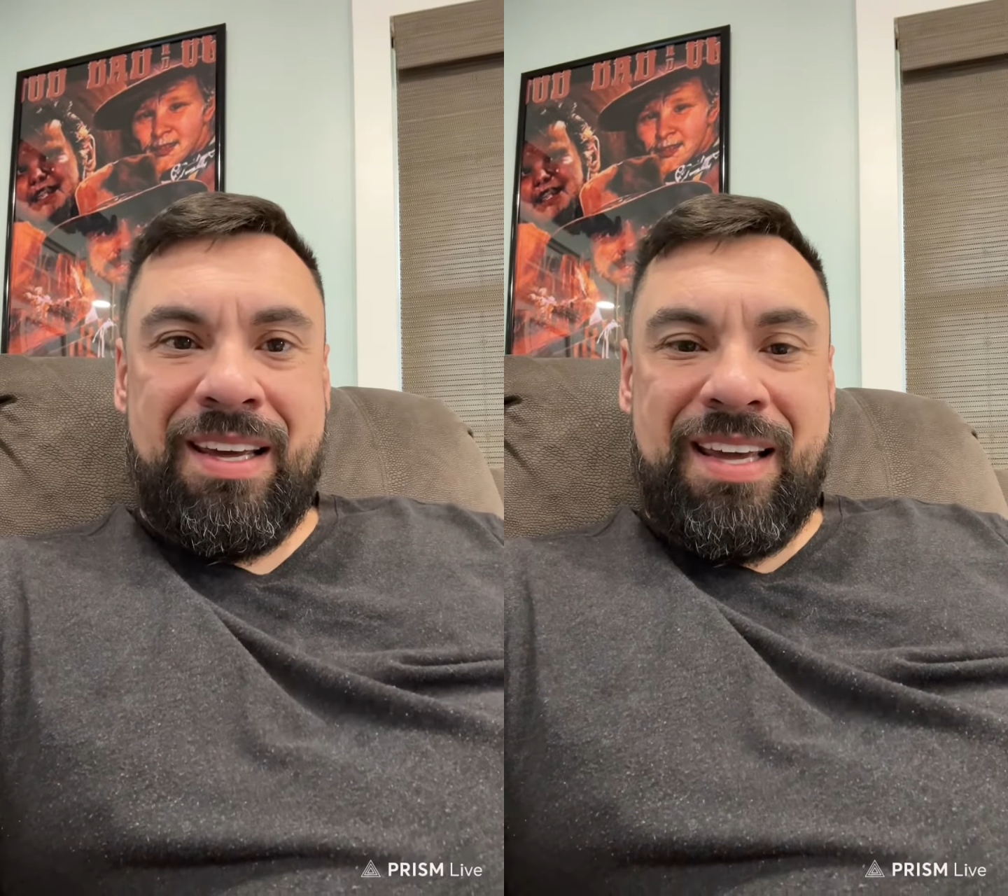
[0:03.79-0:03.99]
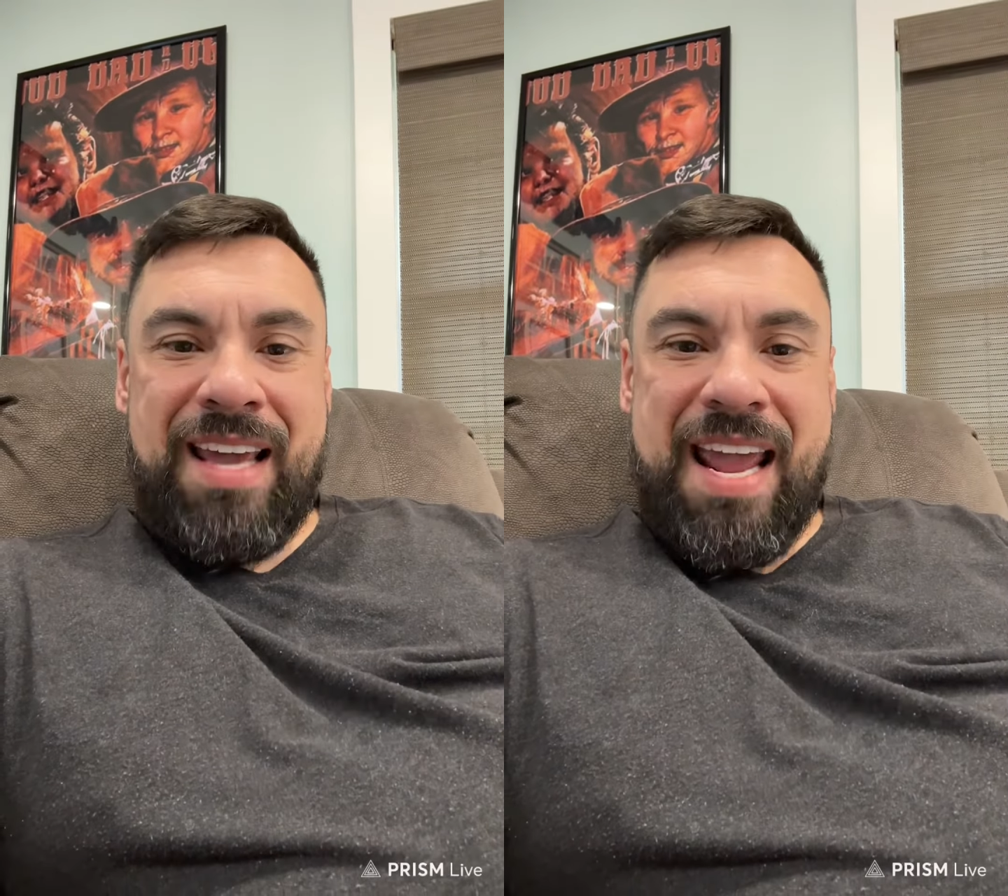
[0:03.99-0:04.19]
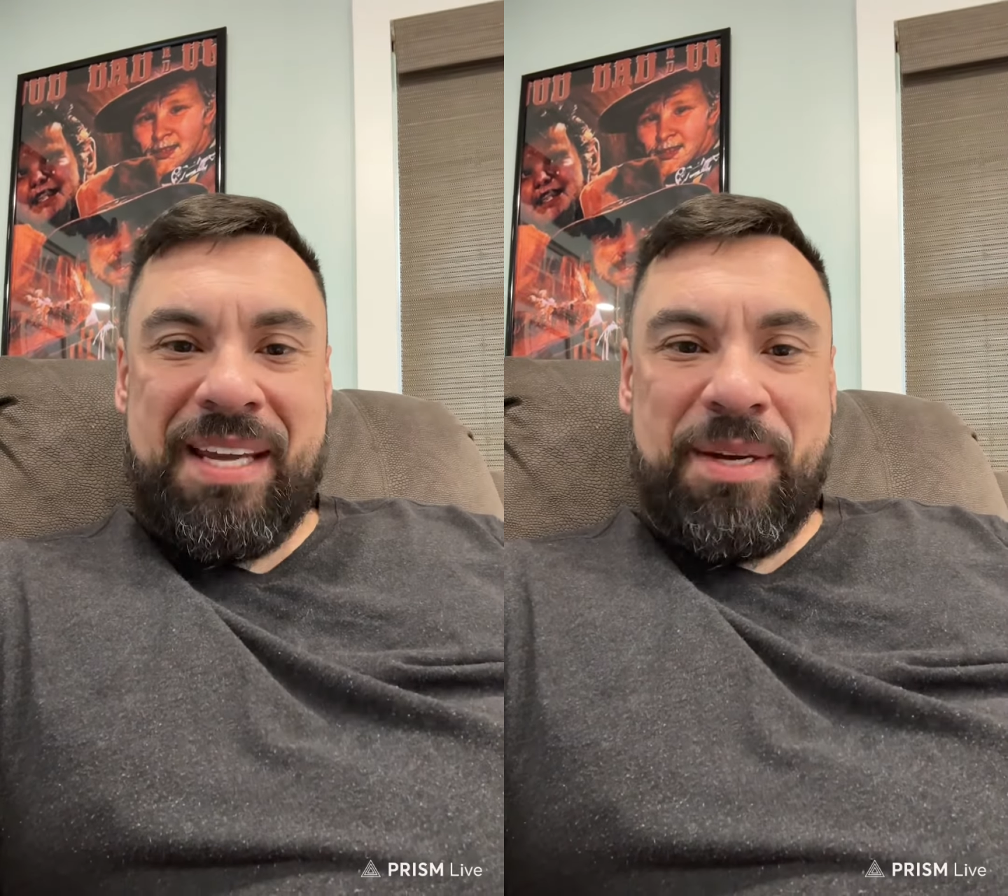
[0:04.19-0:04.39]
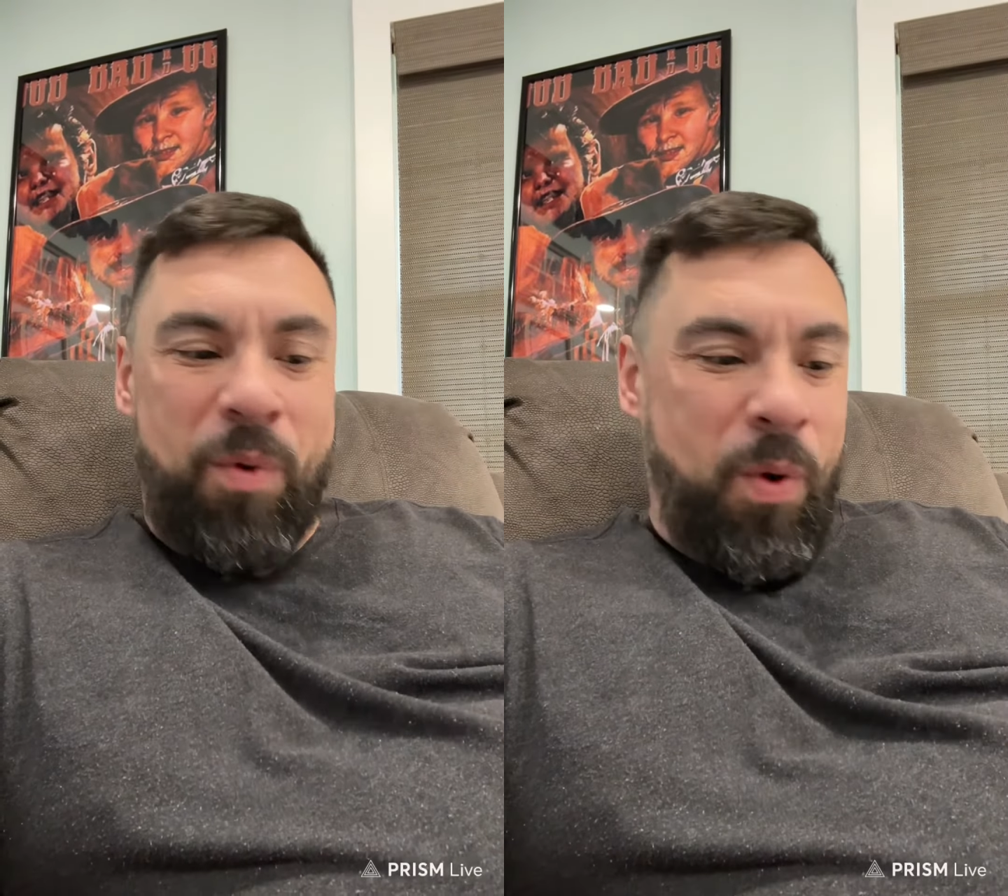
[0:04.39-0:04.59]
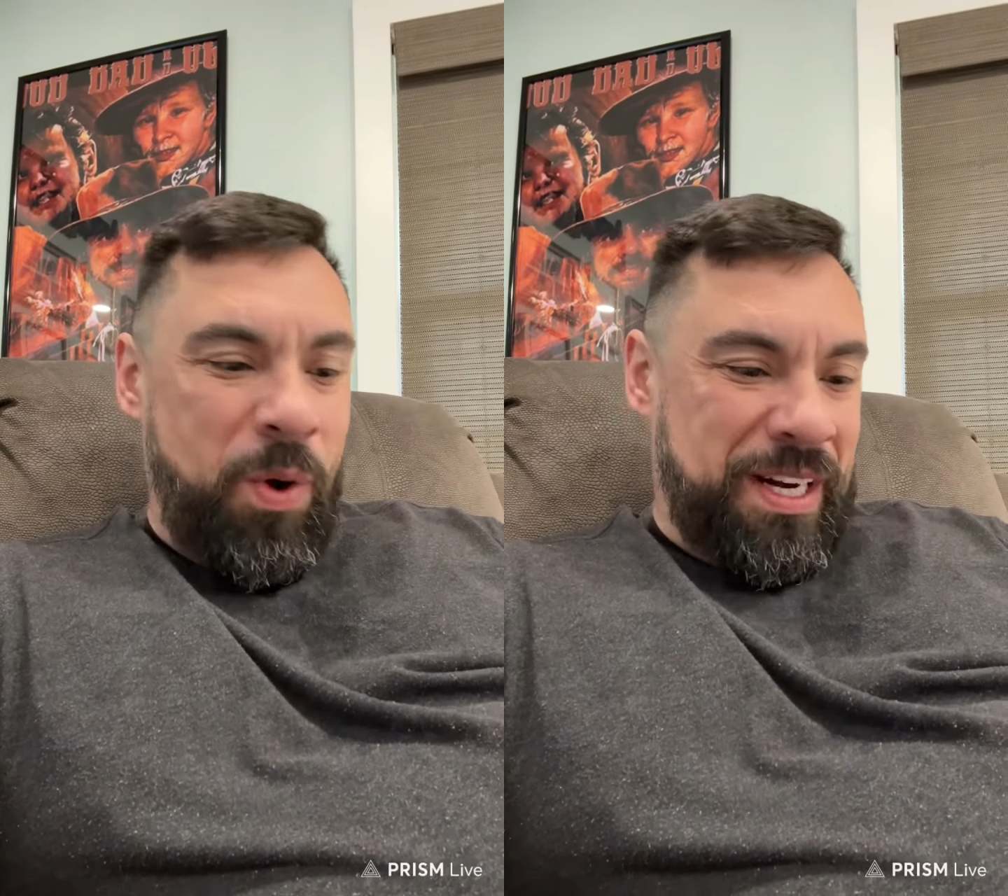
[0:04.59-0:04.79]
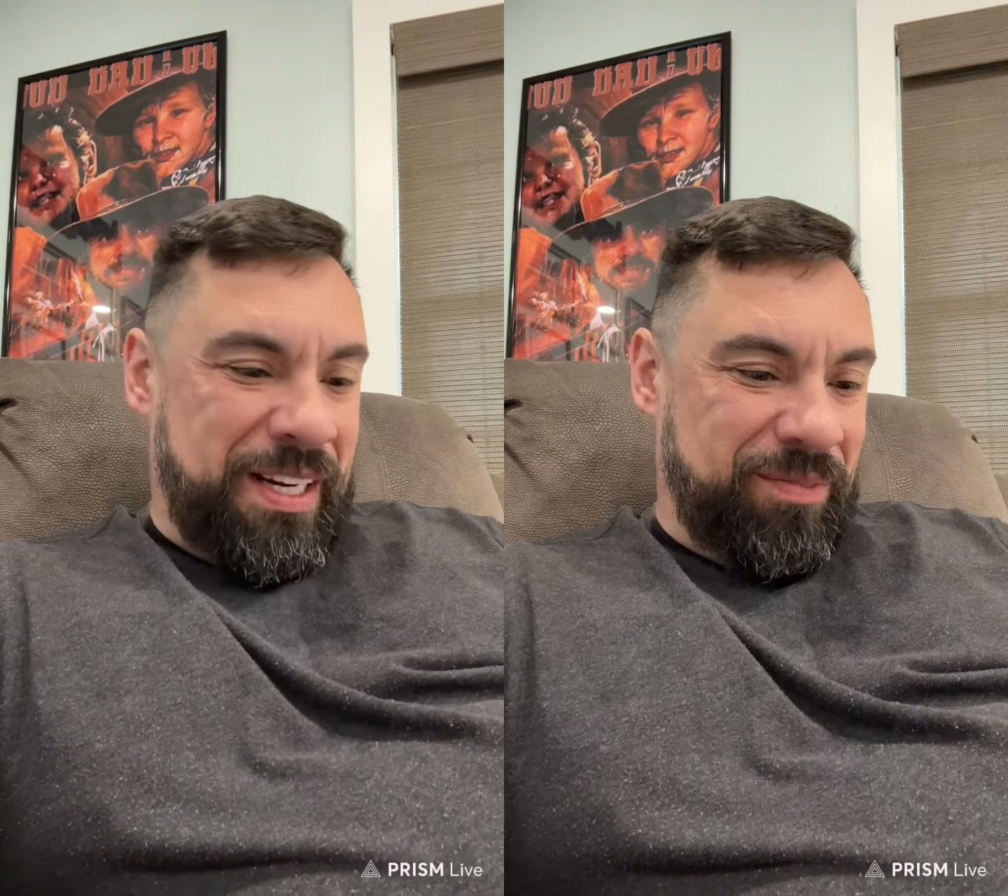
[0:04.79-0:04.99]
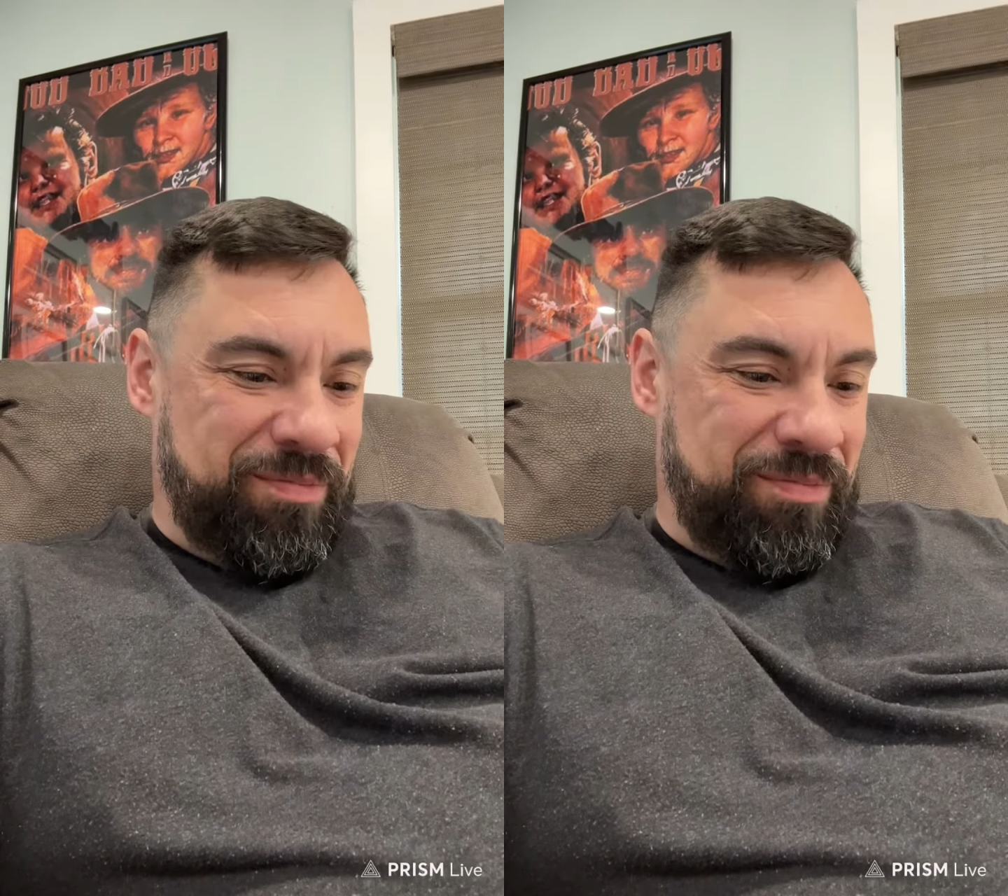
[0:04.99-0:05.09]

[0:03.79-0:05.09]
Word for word: Hey, good morning.